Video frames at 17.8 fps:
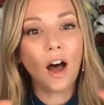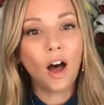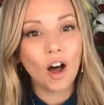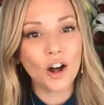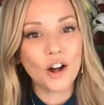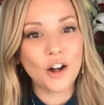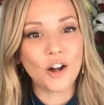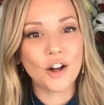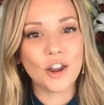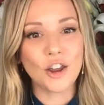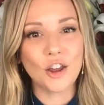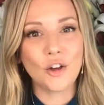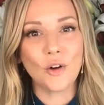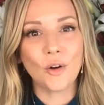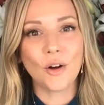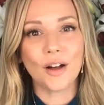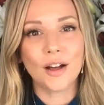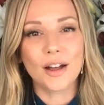honor
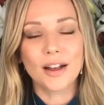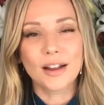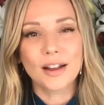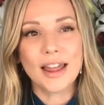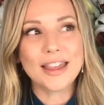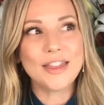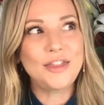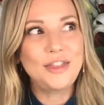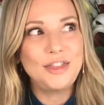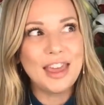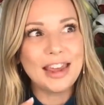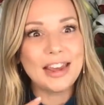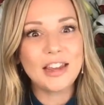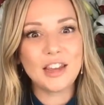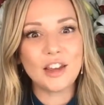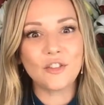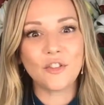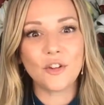you. Like,
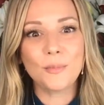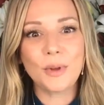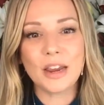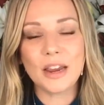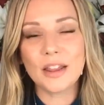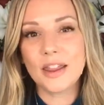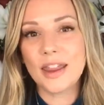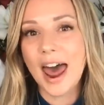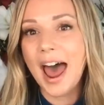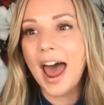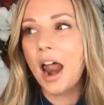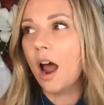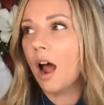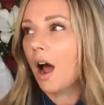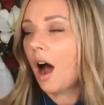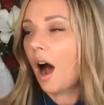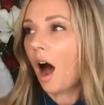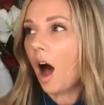thank you for being that
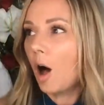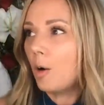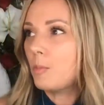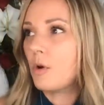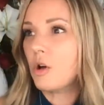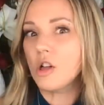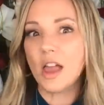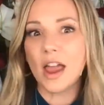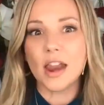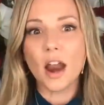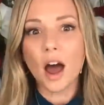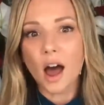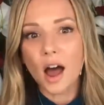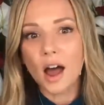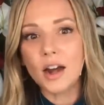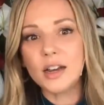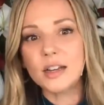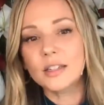humble and
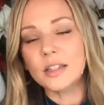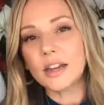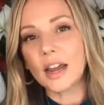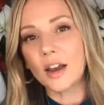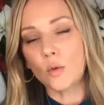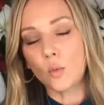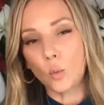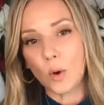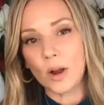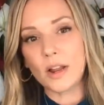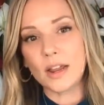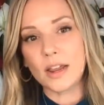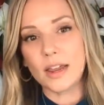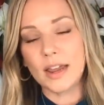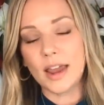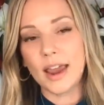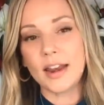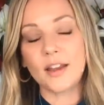honest and
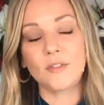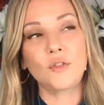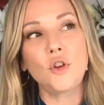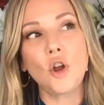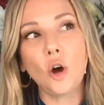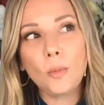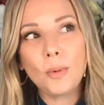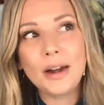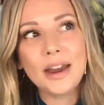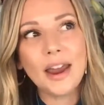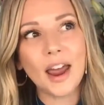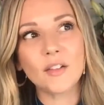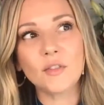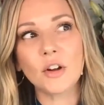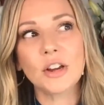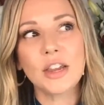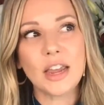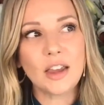willing. And if nobody
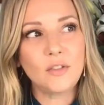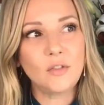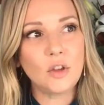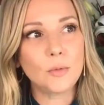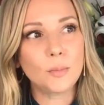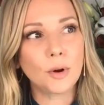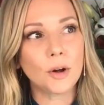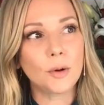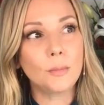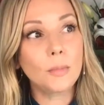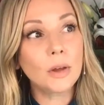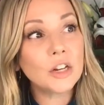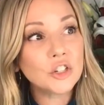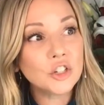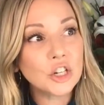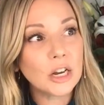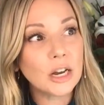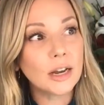ever gave you
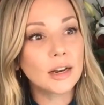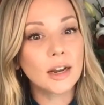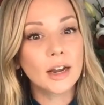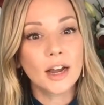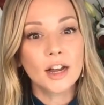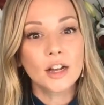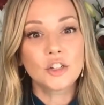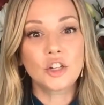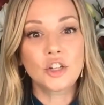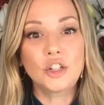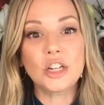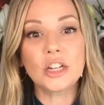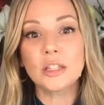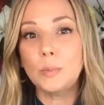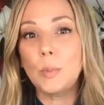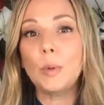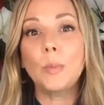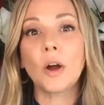permission to
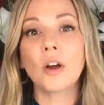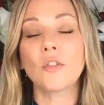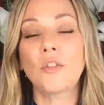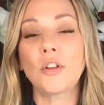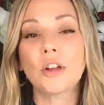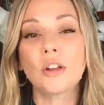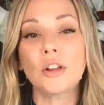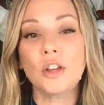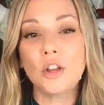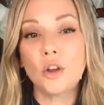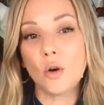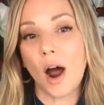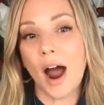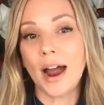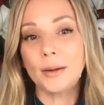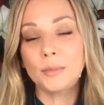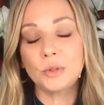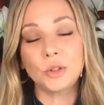just be perfectly you,
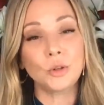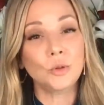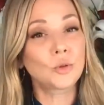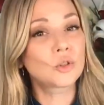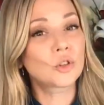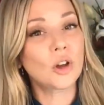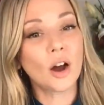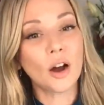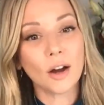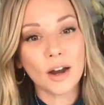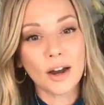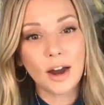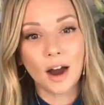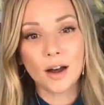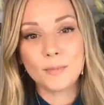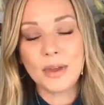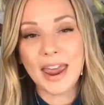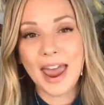I'm so sorry
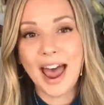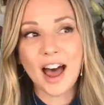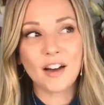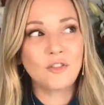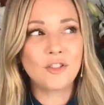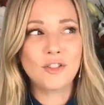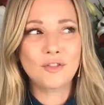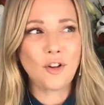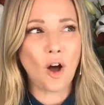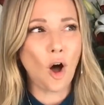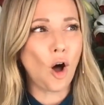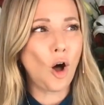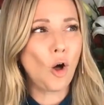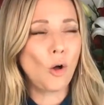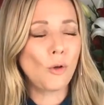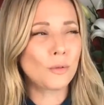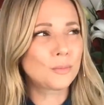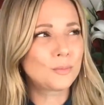on behalf of
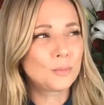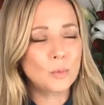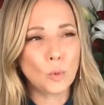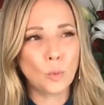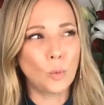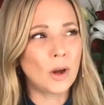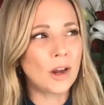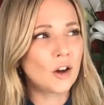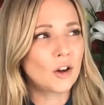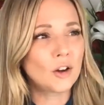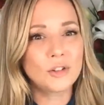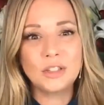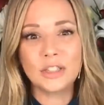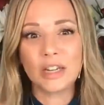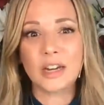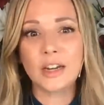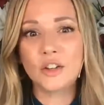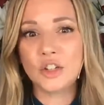all weird
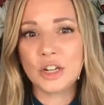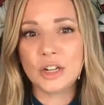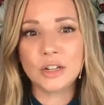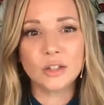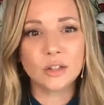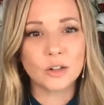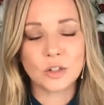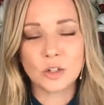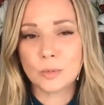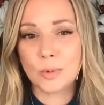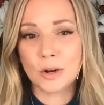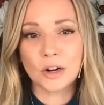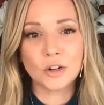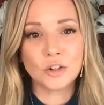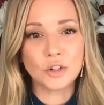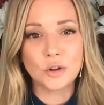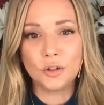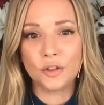teachings or
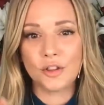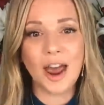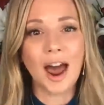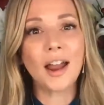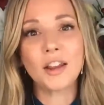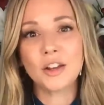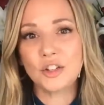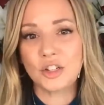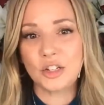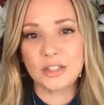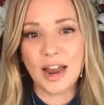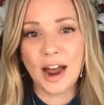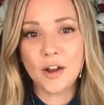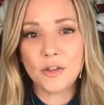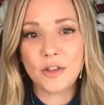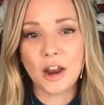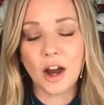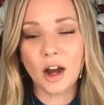spiritual theologies
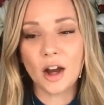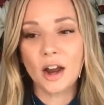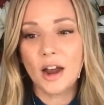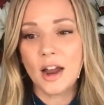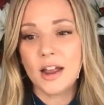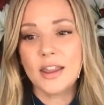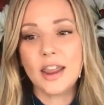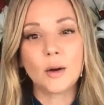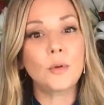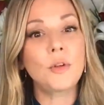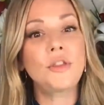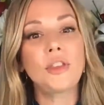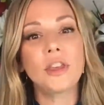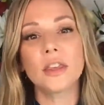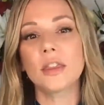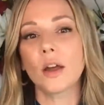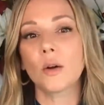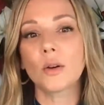out there that would
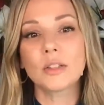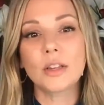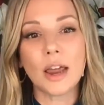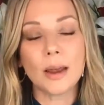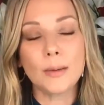think there was